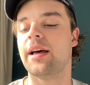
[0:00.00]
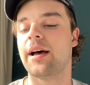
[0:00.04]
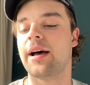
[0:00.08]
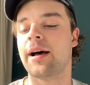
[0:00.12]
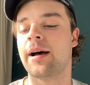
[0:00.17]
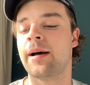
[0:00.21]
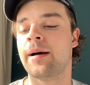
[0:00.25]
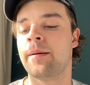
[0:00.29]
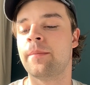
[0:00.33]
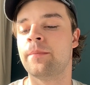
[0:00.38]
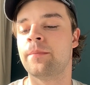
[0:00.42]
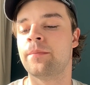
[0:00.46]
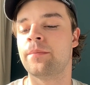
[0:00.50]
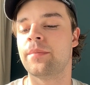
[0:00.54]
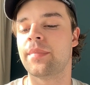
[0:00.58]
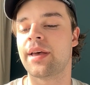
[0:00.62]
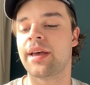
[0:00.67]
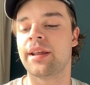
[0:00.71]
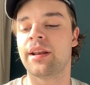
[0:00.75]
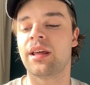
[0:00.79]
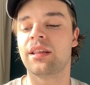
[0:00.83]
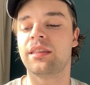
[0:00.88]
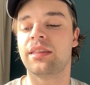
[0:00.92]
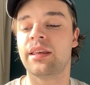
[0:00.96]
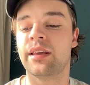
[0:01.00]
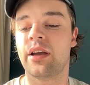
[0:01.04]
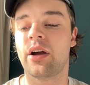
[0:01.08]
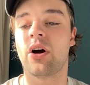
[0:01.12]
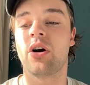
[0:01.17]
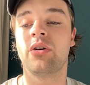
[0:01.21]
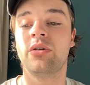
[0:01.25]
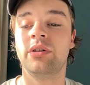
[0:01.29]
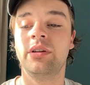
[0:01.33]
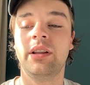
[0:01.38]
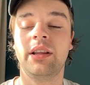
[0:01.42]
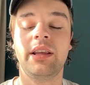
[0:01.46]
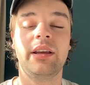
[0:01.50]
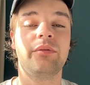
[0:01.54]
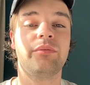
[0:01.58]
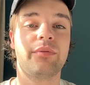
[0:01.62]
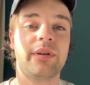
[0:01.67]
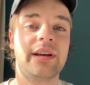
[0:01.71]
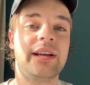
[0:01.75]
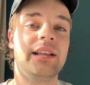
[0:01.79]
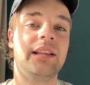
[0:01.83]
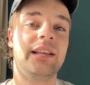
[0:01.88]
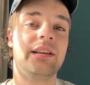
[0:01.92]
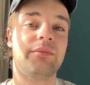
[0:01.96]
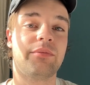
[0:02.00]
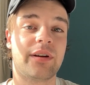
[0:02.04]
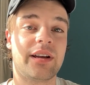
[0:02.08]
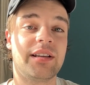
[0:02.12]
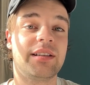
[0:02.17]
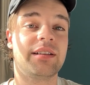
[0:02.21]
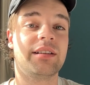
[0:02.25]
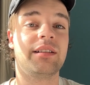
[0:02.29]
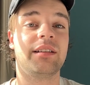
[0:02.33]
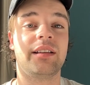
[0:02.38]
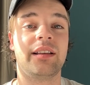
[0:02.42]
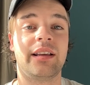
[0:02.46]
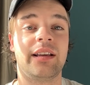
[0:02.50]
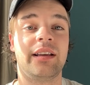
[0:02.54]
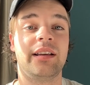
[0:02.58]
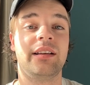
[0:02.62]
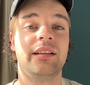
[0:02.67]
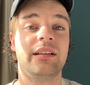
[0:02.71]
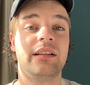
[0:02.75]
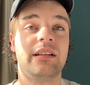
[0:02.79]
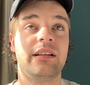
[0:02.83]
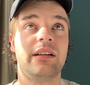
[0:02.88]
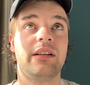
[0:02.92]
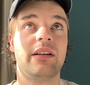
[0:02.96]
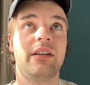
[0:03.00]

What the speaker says: And I think only really recently,